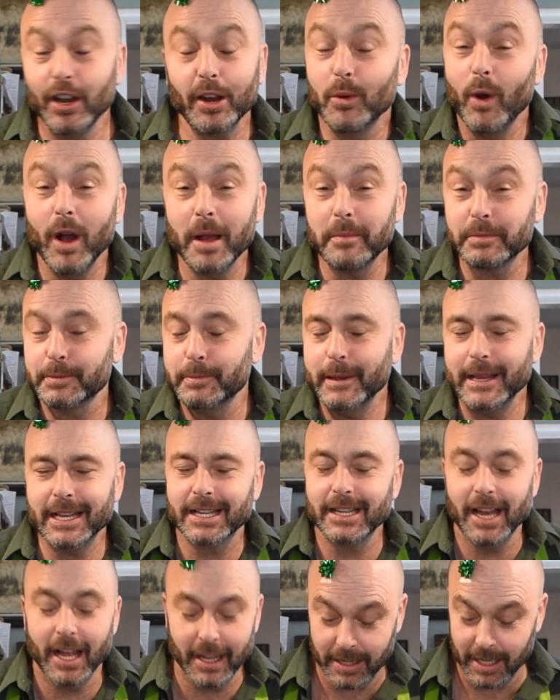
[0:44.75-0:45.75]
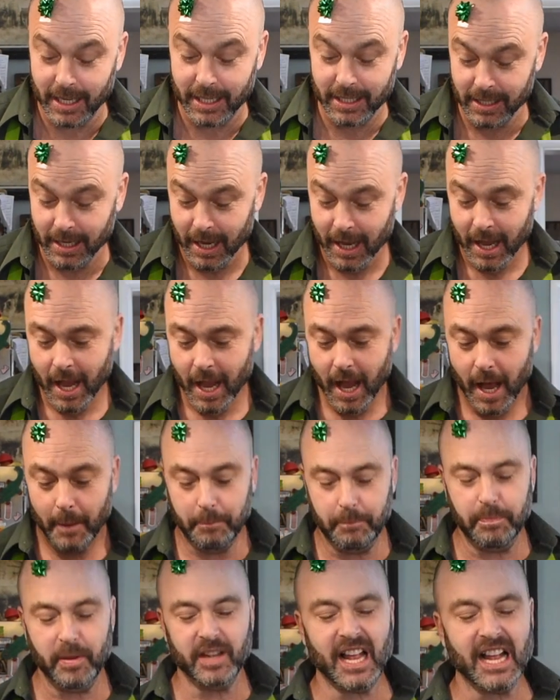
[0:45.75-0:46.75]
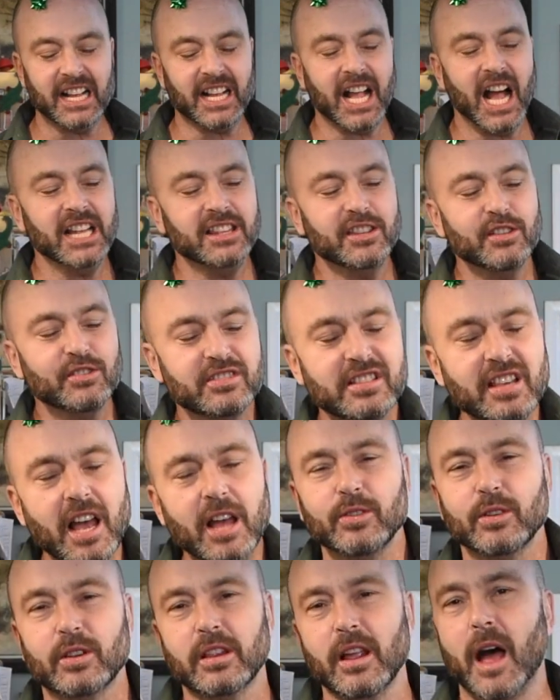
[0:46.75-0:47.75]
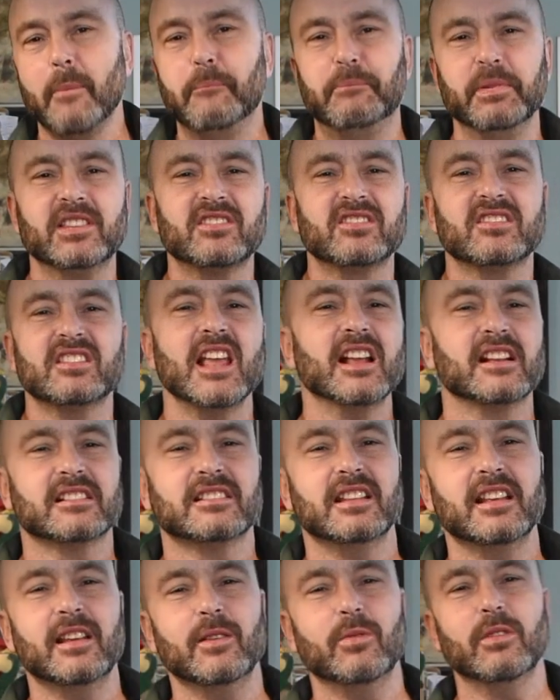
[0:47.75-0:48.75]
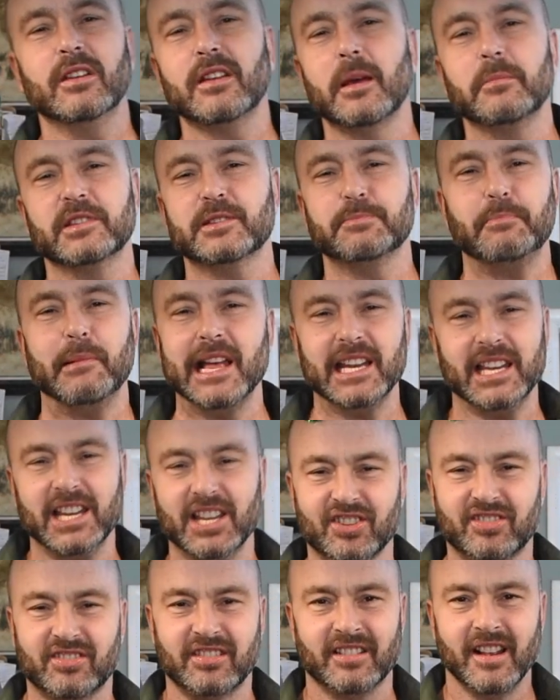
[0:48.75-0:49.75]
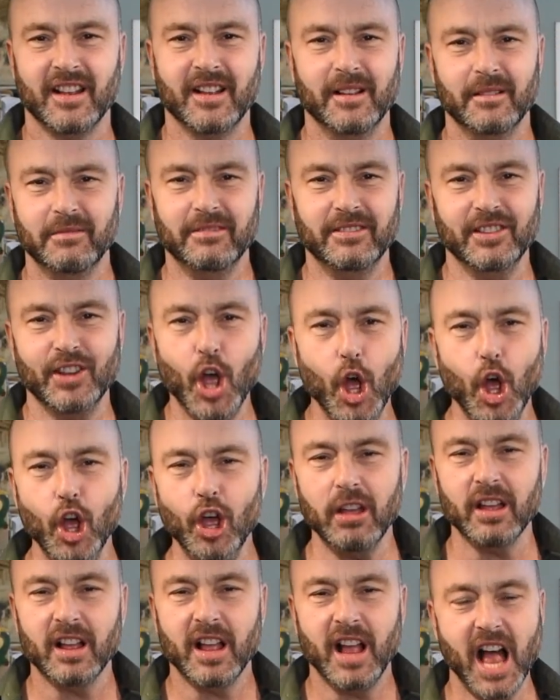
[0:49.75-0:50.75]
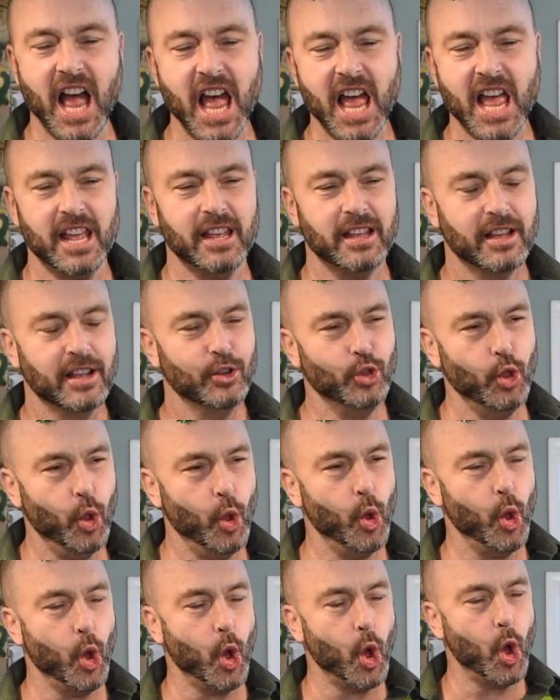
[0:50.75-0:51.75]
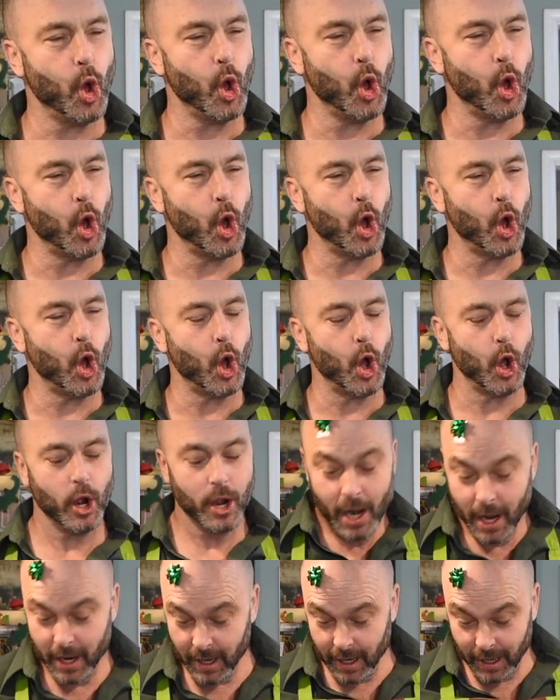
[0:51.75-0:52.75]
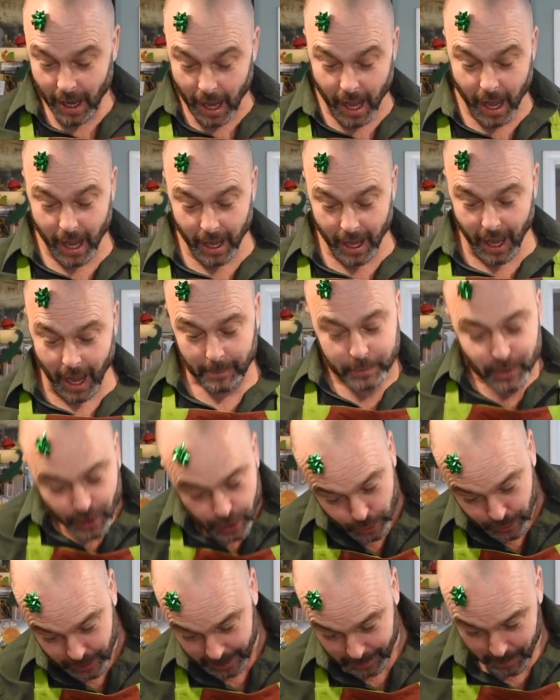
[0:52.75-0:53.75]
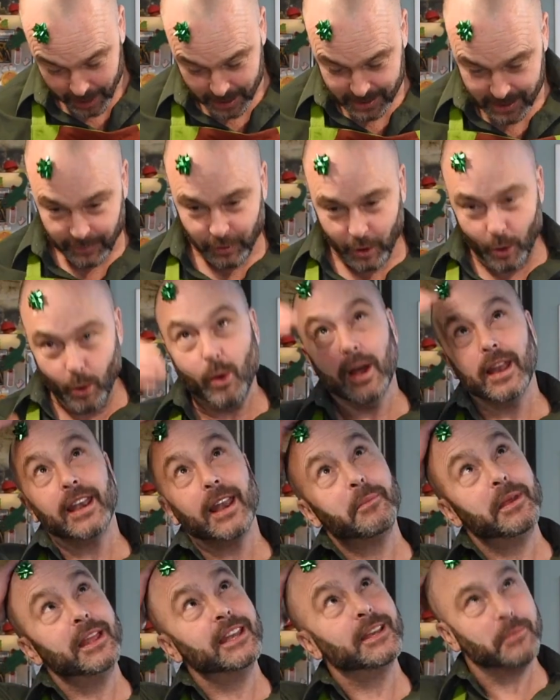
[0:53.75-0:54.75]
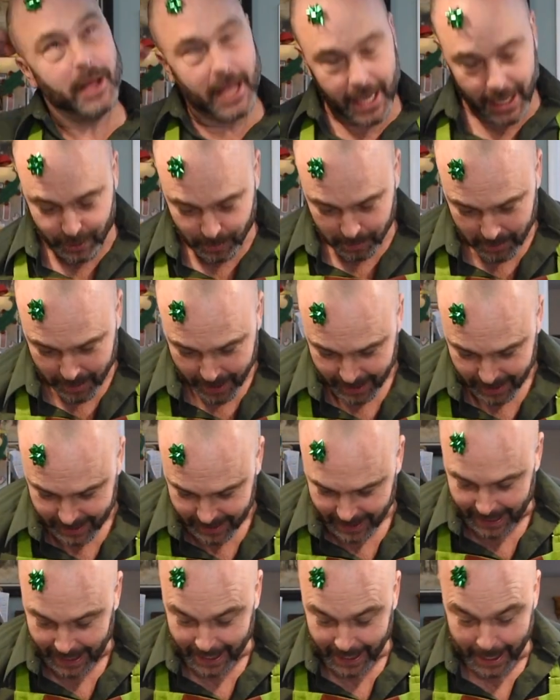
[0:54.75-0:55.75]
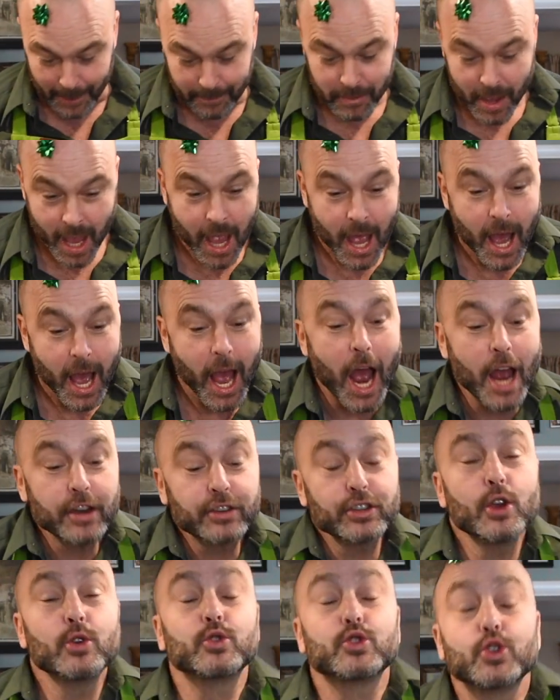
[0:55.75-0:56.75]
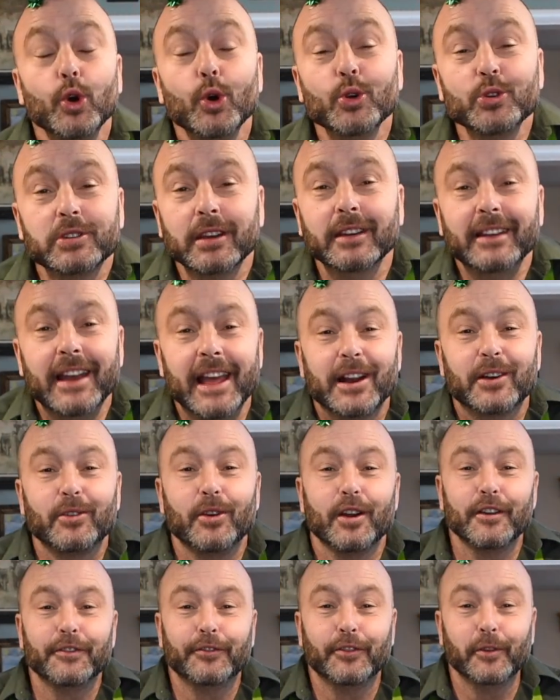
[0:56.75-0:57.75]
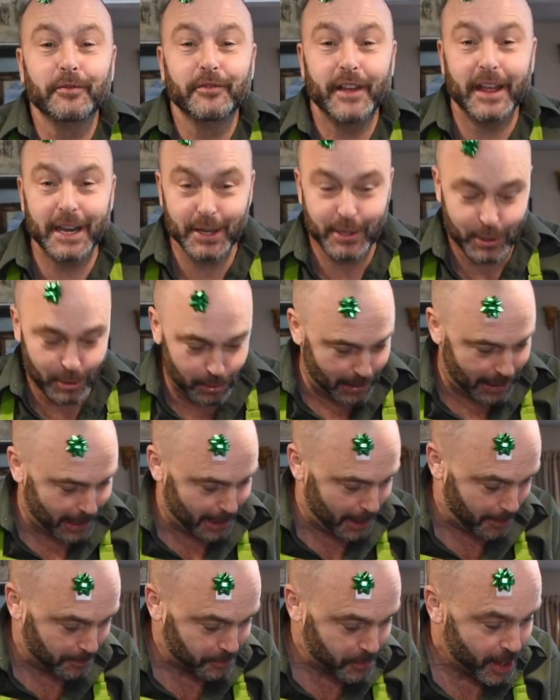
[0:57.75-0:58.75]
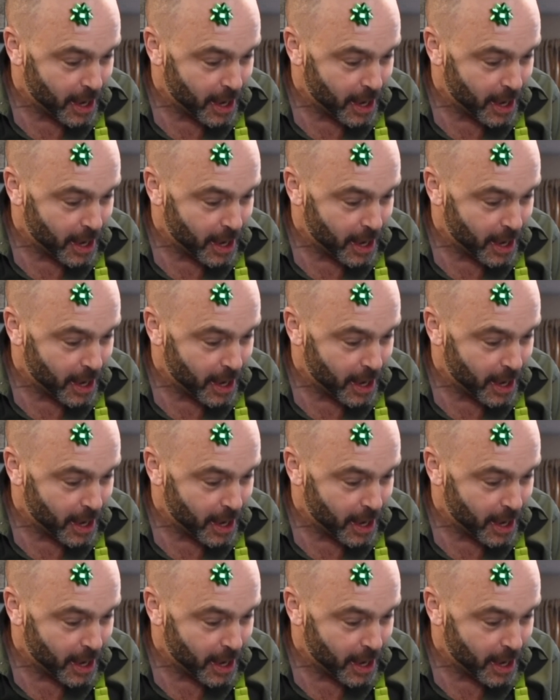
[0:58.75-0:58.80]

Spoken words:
know why I'm speaking like this, but I kind of sound a bit sexy when I'm Spanish. No, hey, no. I'm deluding myself. Oh, and I'm hitting my head on my thingy here. So torta negra from Venezuela.